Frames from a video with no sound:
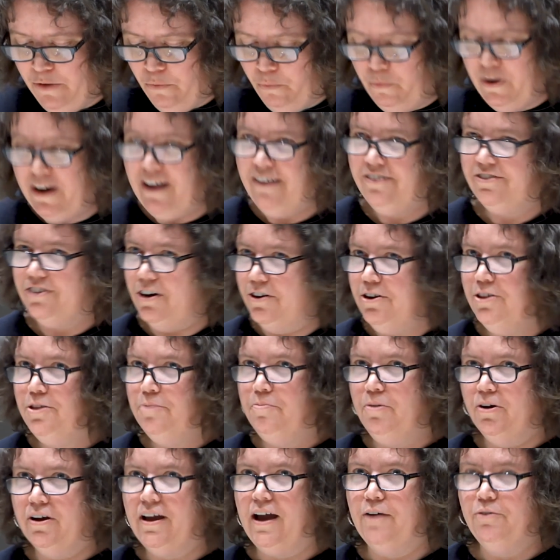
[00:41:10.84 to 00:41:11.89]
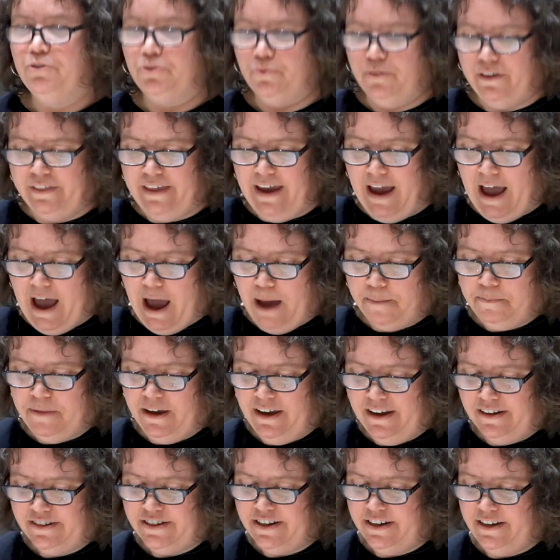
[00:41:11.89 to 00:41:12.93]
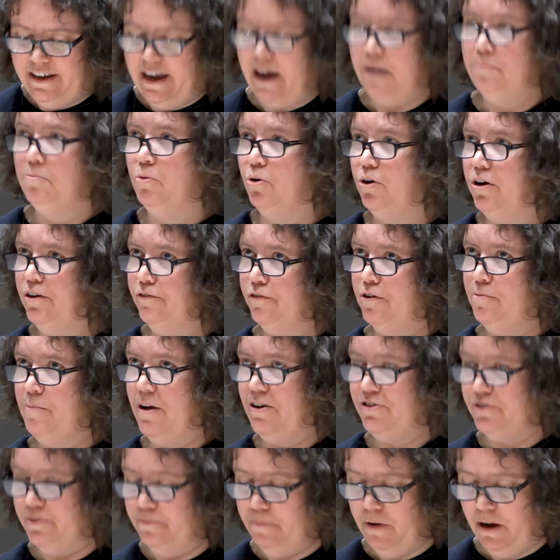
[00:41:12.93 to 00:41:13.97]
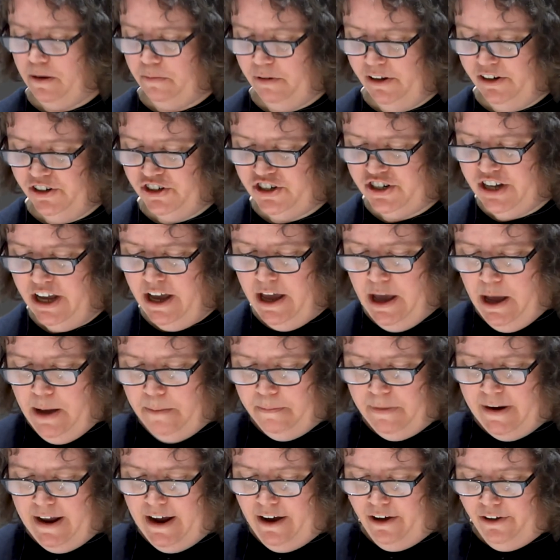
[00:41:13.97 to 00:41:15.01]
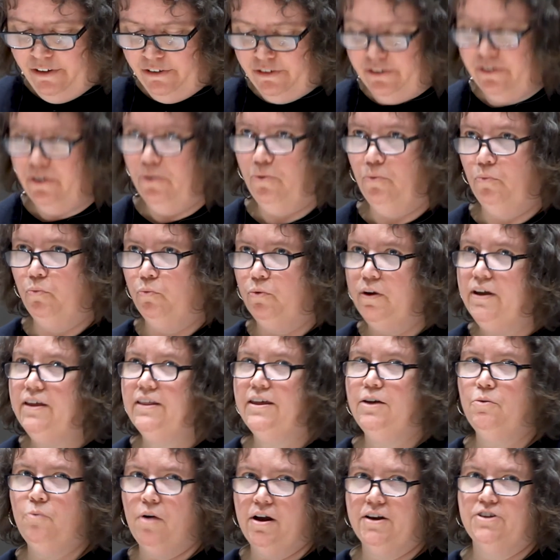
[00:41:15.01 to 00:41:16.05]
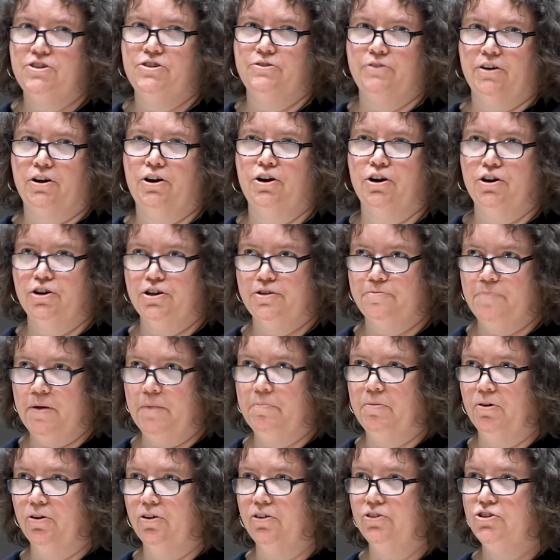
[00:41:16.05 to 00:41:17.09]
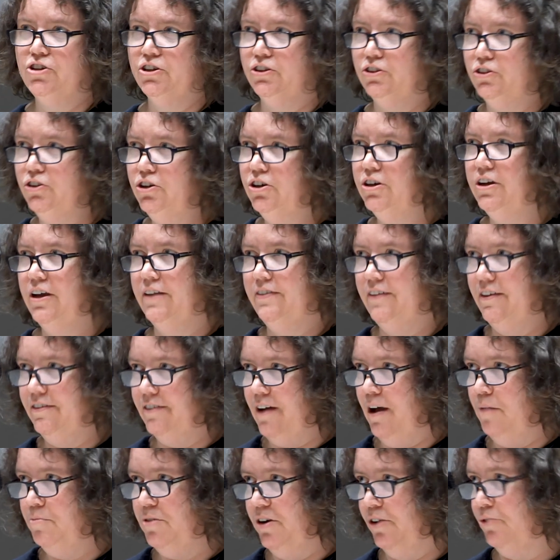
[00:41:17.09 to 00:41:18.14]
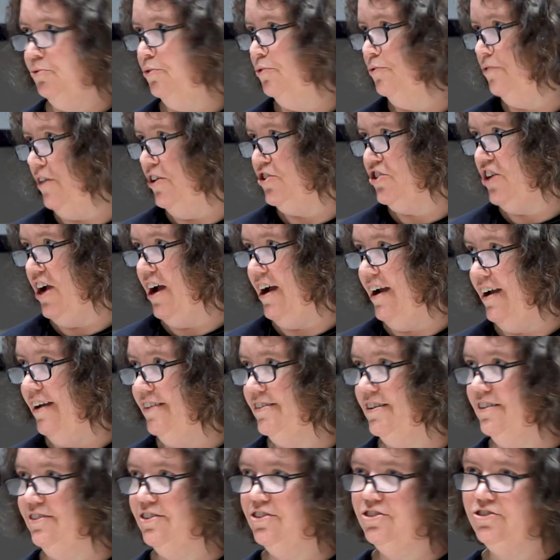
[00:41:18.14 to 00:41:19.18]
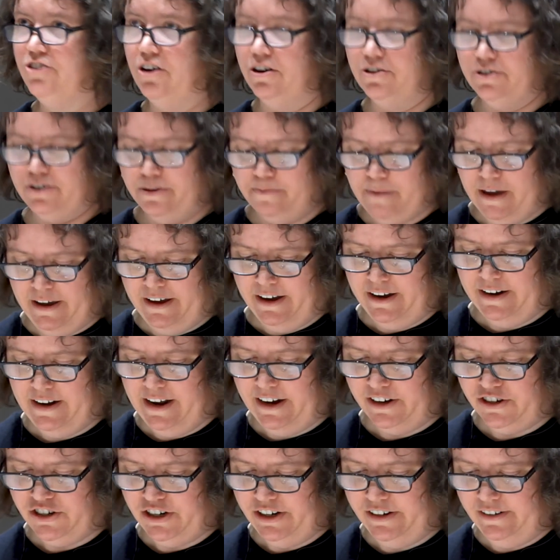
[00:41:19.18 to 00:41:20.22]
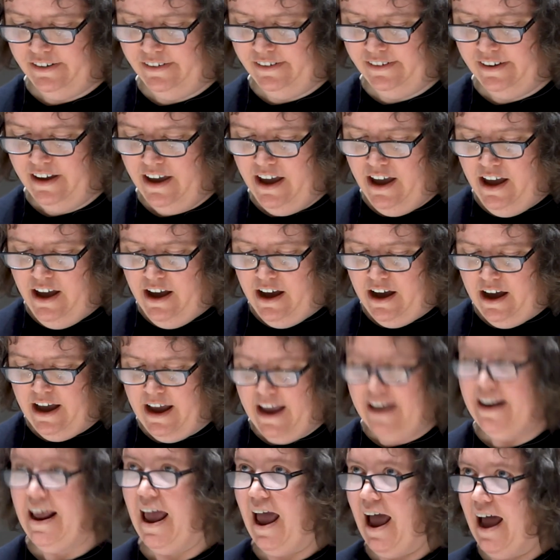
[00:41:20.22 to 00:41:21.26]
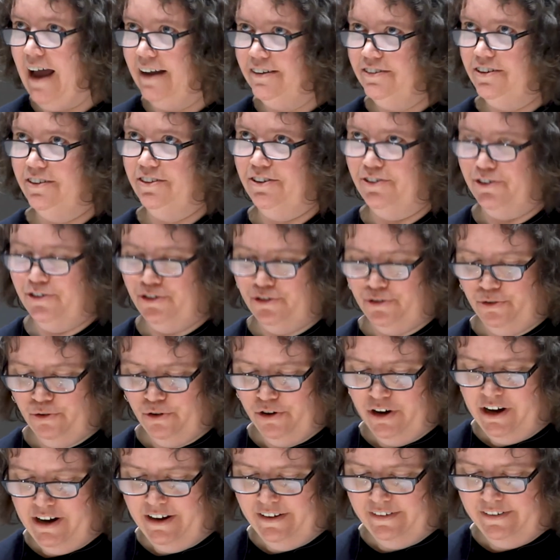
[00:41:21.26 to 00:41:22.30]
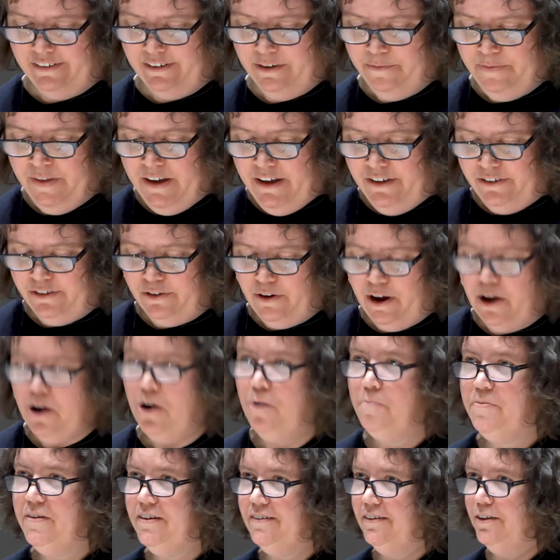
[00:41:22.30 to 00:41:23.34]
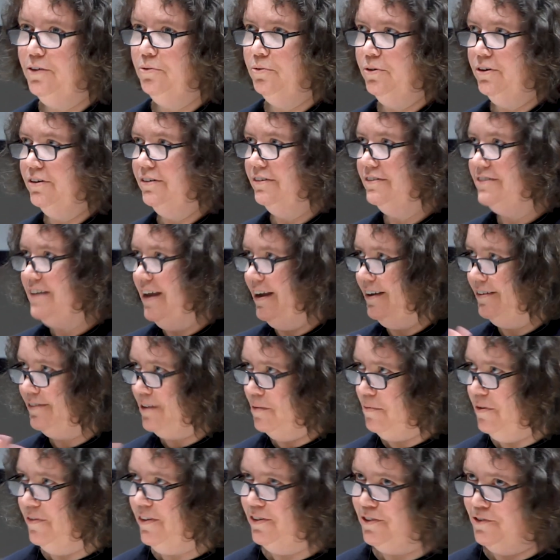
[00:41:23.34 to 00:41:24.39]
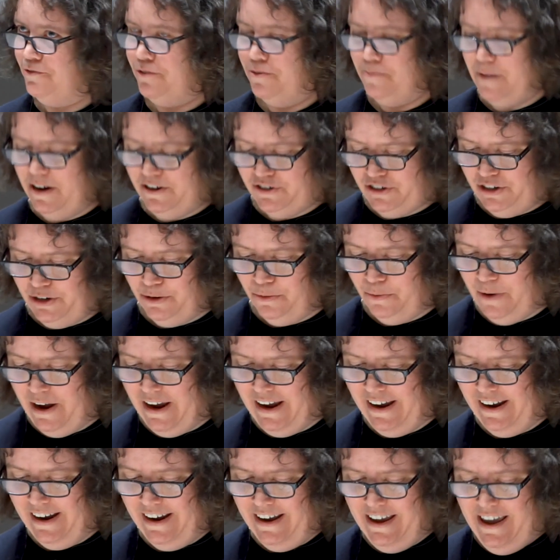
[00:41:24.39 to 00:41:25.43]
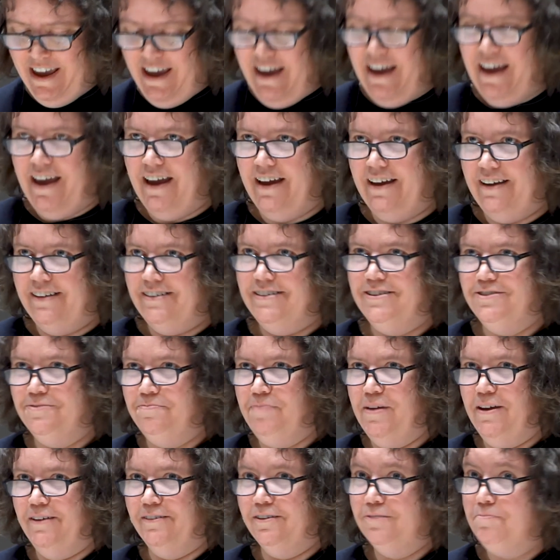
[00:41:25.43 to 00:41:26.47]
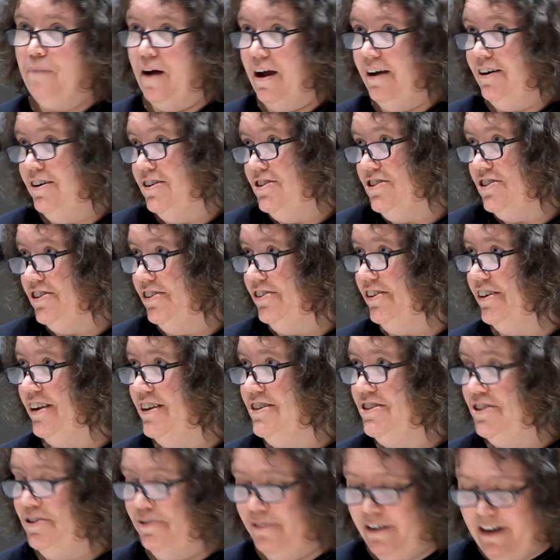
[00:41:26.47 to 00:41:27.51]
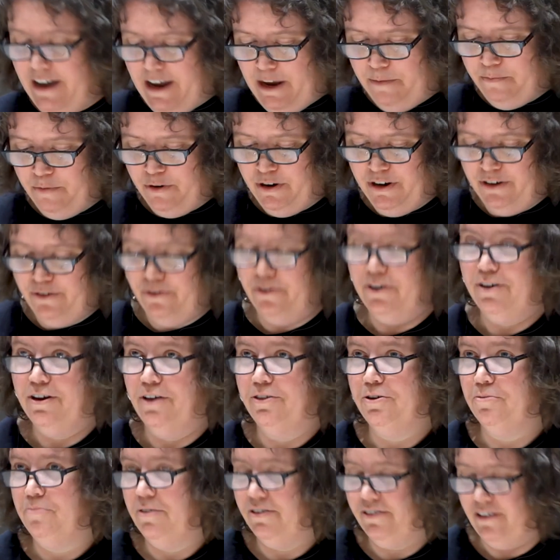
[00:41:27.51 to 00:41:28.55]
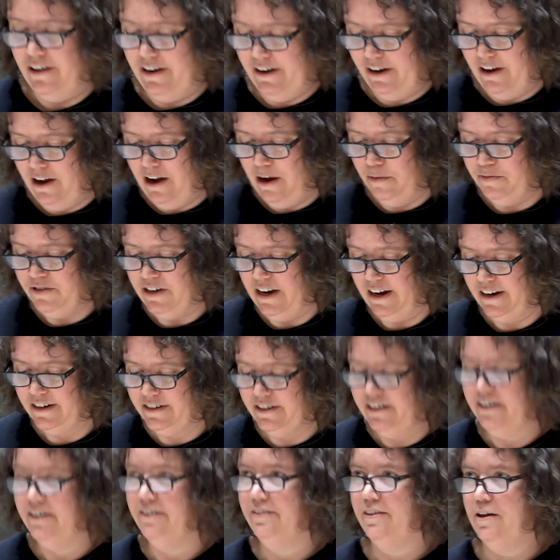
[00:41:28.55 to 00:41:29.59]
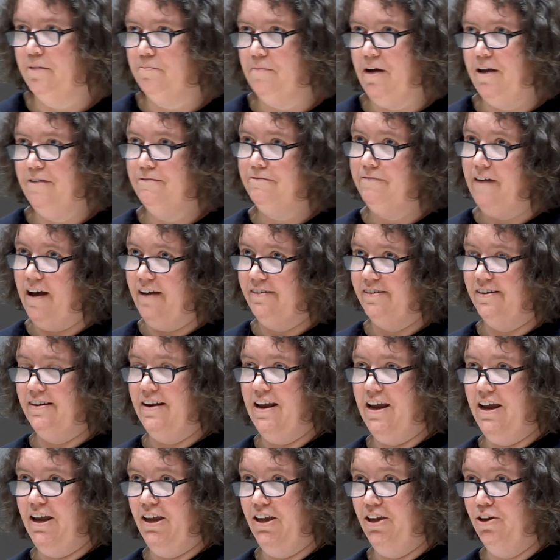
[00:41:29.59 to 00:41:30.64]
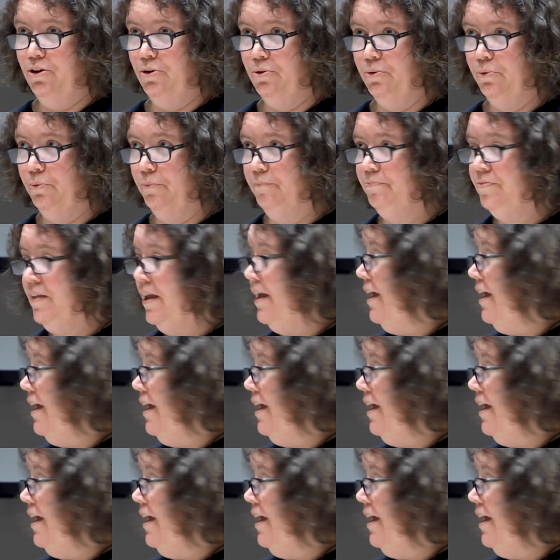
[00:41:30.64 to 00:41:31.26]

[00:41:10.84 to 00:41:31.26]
When I started the book, I was really happy to get more information published, but I also really wanted to encourage people to look at these objects with fresh eyes and start to make connections and add to their stories. So I hope that you will take some of this information away and be inspired to look into an apron or another Masonic object that might fascinate you.